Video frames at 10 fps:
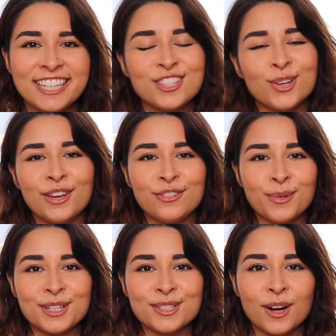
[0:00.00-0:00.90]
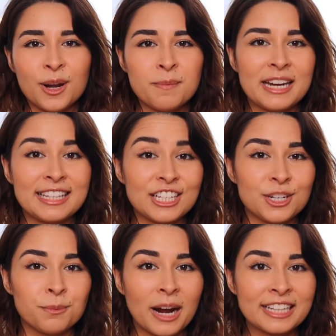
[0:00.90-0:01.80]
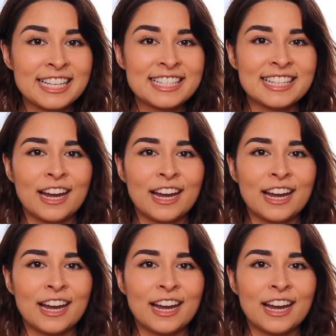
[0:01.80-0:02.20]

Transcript: So if you want to start a meditation practice,